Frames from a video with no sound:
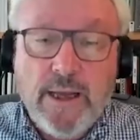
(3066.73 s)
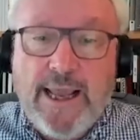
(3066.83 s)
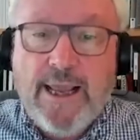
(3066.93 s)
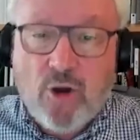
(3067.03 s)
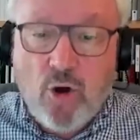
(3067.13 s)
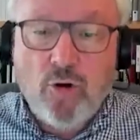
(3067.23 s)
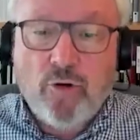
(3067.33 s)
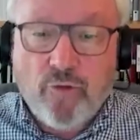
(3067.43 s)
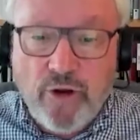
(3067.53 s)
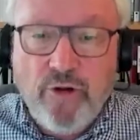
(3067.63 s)
It
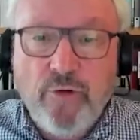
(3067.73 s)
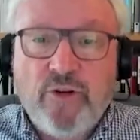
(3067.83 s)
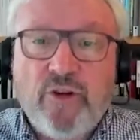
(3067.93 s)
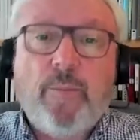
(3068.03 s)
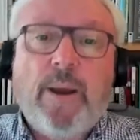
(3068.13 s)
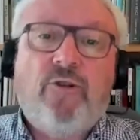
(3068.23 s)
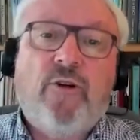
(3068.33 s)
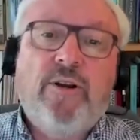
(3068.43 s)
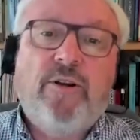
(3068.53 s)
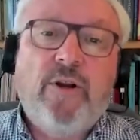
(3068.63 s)
could reduce its base
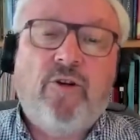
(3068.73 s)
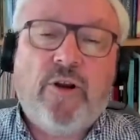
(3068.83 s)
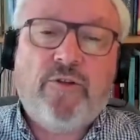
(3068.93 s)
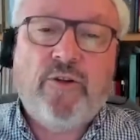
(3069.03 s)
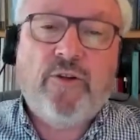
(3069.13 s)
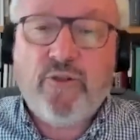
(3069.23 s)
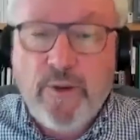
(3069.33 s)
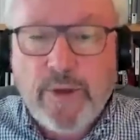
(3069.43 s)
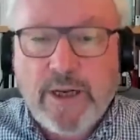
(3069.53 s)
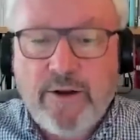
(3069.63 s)
rate of interest and
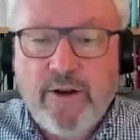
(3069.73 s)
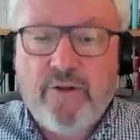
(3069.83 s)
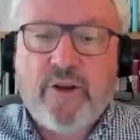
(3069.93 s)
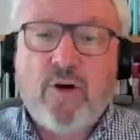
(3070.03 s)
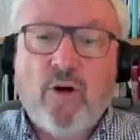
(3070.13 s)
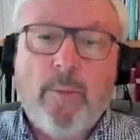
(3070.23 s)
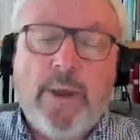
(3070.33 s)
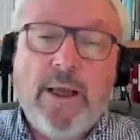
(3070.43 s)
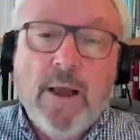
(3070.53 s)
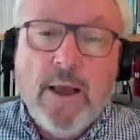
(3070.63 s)
stimulate its
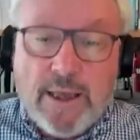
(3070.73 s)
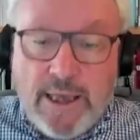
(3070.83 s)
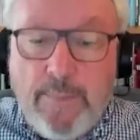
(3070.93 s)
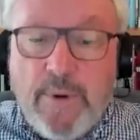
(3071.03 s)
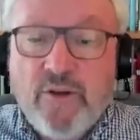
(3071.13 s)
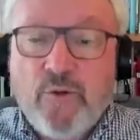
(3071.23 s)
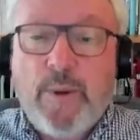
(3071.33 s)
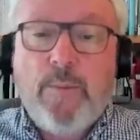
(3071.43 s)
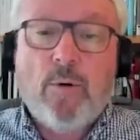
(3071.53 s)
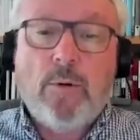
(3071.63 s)
economy, keep its
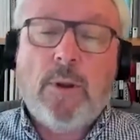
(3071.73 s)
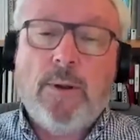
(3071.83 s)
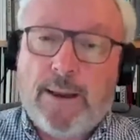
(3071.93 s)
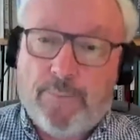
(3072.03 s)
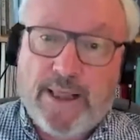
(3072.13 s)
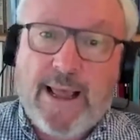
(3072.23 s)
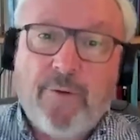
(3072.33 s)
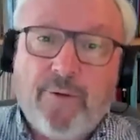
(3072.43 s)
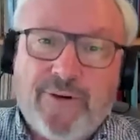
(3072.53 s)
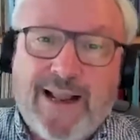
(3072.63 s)
people
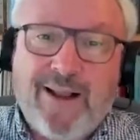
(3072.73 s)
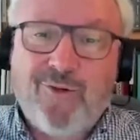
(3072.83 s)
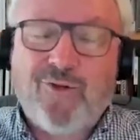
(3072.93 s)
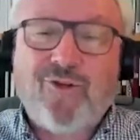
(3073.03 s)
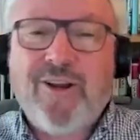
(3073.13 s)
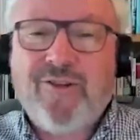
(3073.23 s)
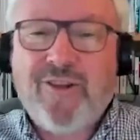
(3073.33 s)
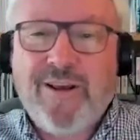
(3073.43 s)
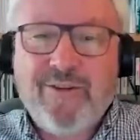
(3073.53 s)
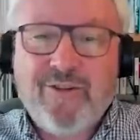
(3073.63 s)
without the financial stress
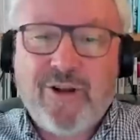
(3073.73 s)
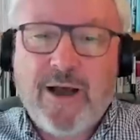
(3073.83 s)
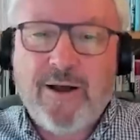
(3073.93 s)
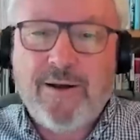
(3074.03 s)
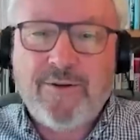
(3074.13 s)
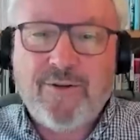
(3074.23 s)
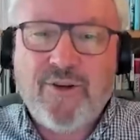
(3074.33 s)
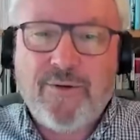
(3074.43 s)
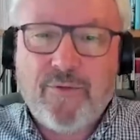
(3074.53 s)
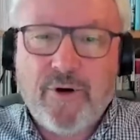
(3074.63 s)
they're
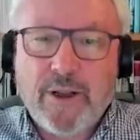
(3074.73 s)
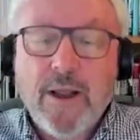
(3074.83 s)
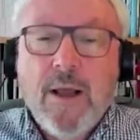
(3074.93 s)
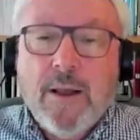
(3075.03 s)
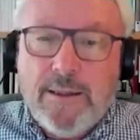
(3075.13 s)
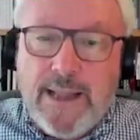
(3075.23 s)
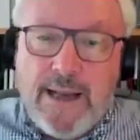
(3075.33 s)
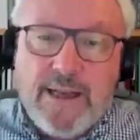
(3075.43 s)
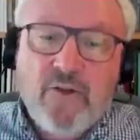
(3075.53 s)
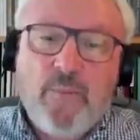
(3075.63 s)
suffering,
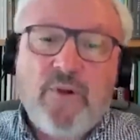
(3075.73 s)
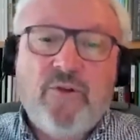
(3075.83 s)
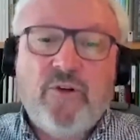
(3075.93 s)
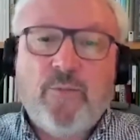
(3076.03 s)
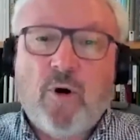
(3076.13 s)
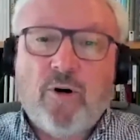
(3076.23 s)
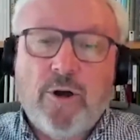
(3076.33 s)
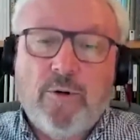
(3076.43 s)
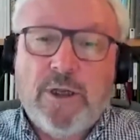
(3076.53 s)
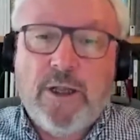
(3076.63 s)
let its business
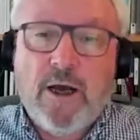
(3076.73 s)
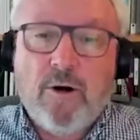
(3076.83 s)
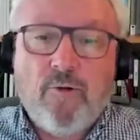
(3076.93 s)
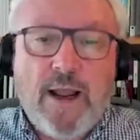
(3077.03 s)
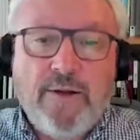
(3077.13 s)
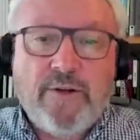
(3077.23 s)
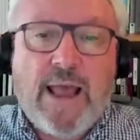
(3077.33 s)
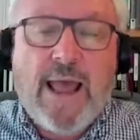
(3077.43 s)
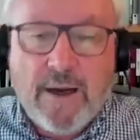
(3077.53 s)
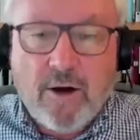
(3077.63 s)
borrow at lower rate
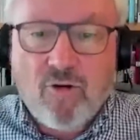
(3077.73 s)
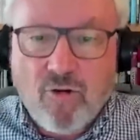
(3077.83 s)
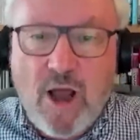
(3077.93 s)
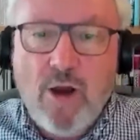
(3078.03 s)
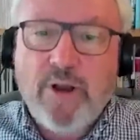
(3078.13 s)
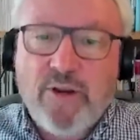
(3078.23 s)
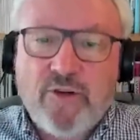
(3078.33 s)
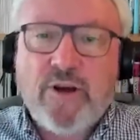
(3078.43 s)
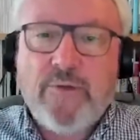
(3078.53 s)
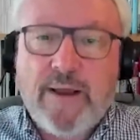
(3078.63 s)
and grow
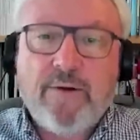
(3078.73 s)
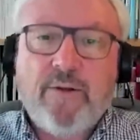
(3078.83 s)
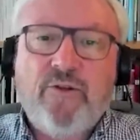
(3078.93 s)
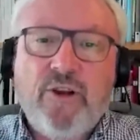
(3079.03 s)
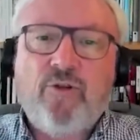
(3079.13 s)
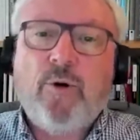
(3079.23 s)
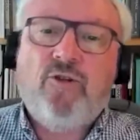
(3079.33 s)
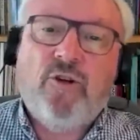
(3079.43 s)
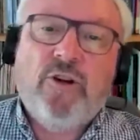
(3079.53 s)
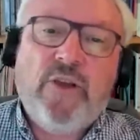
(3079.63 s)
itself out of the
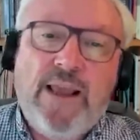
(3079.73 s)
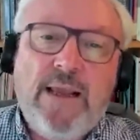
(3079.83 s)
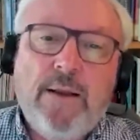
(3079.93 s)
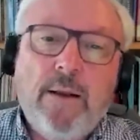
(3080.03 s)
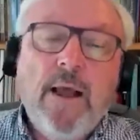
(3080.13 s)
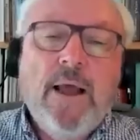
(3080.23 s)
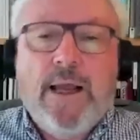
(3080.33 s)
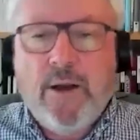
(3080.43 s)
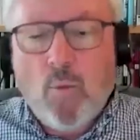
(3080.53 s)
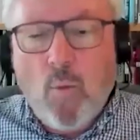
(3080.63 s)
situation it's
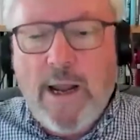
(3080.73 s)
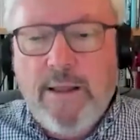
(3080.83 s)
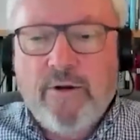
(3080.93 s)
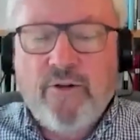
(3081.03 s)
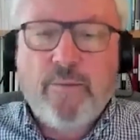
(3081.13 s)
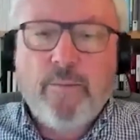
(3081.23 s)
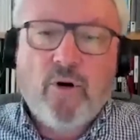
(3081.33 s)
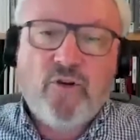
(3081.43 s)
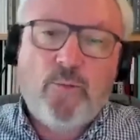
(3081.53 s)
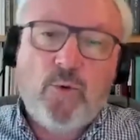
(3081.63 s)
in a way that is
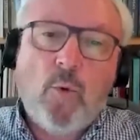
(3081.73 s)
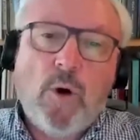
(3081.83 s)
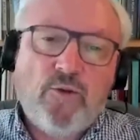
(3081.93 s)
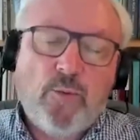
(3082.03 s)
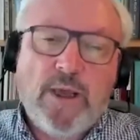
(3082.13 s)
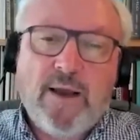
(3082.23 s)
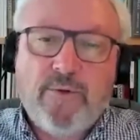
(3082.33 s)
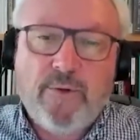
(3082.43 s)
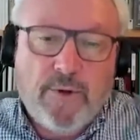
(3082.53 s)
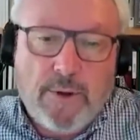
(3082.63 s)
impossible whilst we
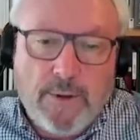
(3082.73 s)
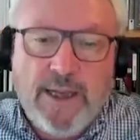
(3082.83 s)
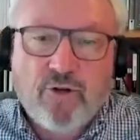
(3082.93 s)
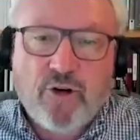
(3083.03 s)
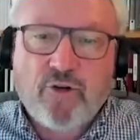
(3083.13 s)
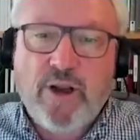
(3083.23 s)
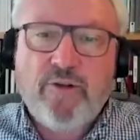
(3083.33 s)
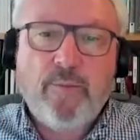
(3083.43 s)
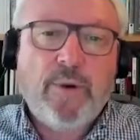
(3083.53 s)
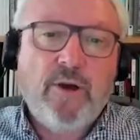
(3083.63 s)
have interest
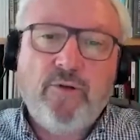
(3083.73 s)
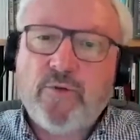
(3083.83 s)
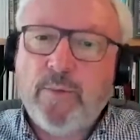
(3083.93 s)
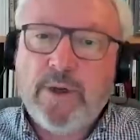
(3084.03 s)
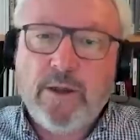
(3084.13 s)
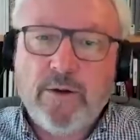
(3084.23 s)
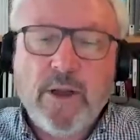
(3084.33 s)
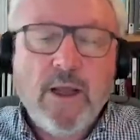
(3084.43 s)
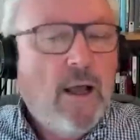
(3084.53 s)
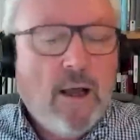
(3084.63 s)
rates imposed from London.
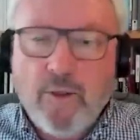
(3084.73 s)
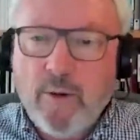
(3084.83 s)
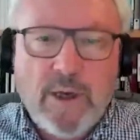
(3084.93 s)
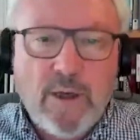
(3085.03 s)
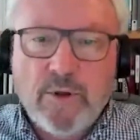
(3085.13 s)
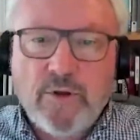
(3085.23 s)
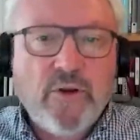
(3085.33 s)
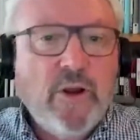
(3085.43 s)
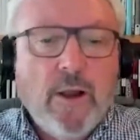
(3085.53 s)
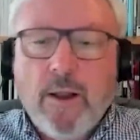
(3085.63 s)
At the moment,
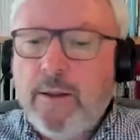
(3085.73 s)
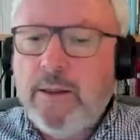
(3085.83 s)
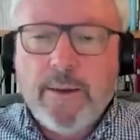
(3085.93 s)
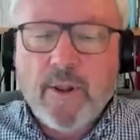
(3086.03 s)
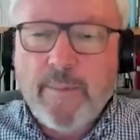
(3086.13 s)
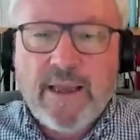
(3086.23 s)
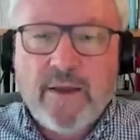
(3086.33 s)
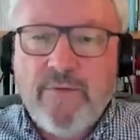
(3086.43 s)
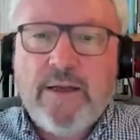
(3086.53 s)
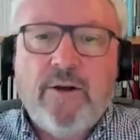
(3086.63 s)
the Bank
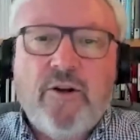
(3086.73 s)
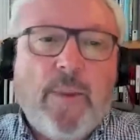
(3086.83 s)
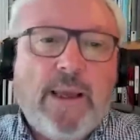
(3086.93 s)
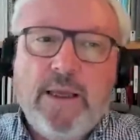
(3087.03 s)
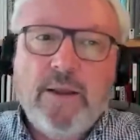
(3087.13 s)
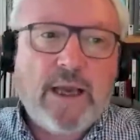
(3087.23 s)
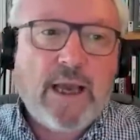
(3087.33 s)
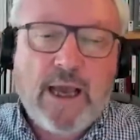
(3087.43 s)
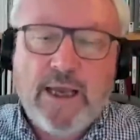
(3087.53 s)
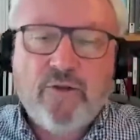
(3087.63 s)
of England is making the
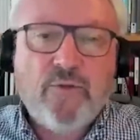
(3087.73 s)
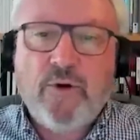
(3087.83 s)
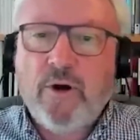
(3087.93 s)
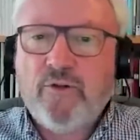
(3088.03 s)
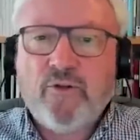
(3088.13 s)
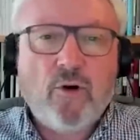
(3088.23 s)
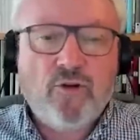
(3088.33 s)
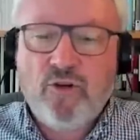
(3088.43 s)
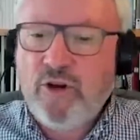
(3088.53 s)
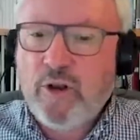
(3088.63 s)
case for a
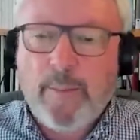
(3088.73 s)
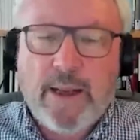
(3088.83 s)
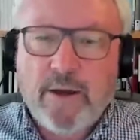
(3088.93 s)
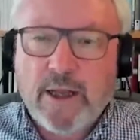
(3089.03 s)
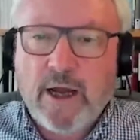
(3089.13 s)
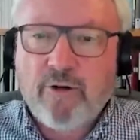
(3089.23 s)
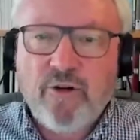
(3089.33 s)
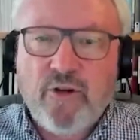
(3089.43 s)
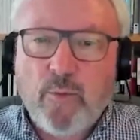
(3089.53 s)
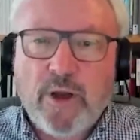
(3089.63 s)
Scottish independent
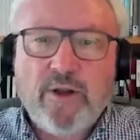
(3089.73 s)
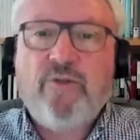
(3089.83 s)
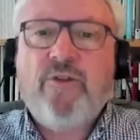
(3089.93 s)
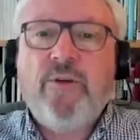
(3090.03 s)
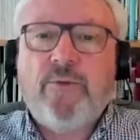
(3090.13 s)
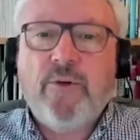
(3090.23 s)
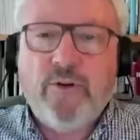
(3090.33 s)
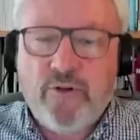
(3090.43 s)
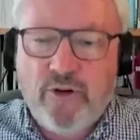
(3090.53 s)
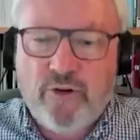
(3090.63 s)
currency where different
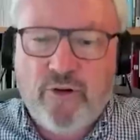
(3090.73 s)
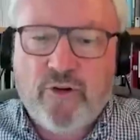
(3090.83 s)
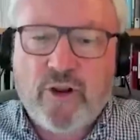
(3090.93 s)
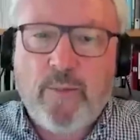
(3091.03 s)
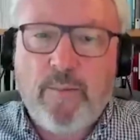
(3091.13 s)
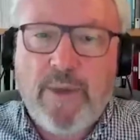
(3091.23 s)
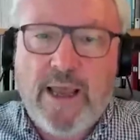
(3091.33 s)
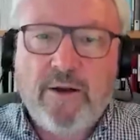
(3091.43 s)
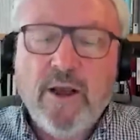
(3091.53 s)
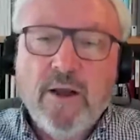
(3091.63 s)
decisions can be
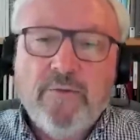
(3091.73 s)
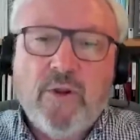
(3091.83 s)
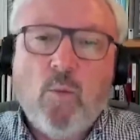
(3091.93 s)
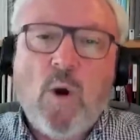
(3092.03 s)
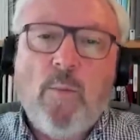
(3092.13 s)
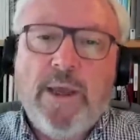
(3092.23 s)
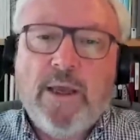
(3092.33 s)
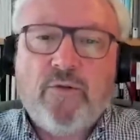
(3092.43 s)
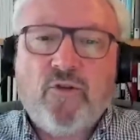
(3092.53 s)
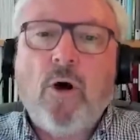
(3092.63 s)
made for the well-being
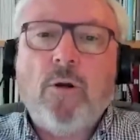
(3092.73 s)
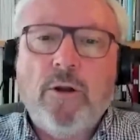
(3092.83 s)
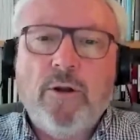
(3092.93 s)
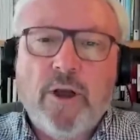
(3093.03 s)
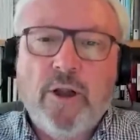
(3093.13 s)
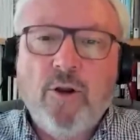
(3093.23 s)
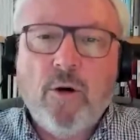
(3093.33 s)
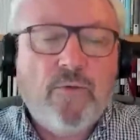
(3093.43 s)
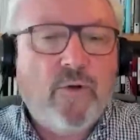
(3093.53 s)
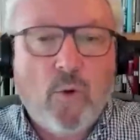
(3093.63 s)
of Scotland and
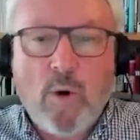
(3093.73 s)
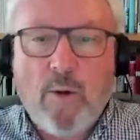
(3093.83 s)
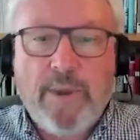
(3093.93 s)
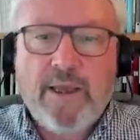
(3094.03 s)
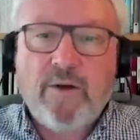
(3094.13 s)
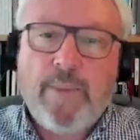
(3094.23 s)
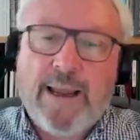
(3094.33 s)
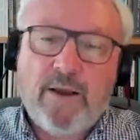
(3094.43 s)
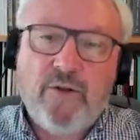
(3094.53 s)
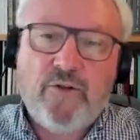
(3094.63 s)
not for the well-being of
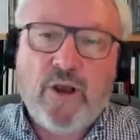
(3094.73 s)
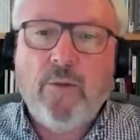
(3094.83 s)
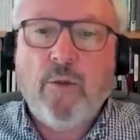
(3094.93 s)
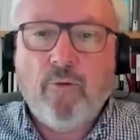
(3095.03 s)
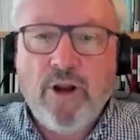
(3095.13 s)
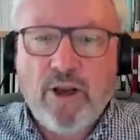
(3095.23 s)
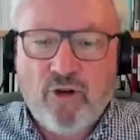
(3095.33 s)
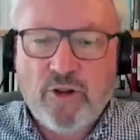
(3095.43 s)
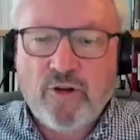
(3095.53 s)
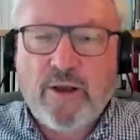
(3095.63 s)
bankers and the rich
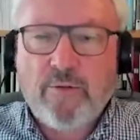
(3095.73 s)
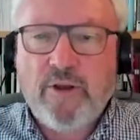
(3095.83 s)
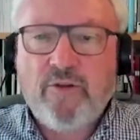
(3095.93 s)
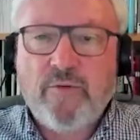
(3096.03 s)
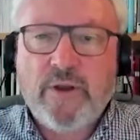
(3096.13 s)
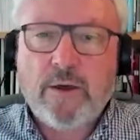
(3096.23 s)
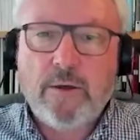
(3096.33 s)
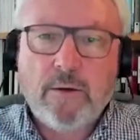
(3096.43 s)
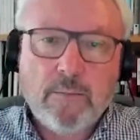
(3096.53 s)
in the southeast of England.